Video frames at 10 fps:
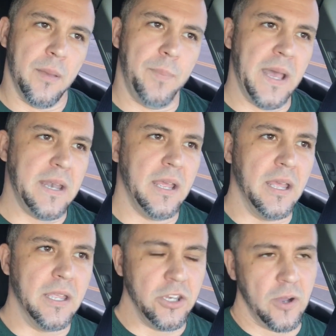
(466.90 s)
But,
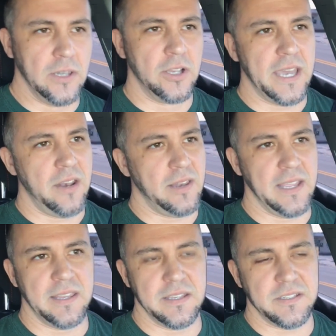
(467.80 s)
you know, I look at it
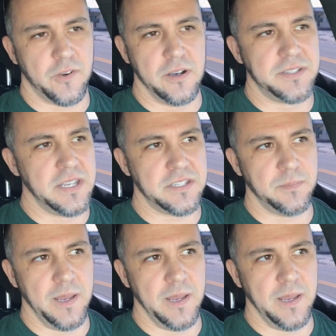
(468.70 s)
like as far as this,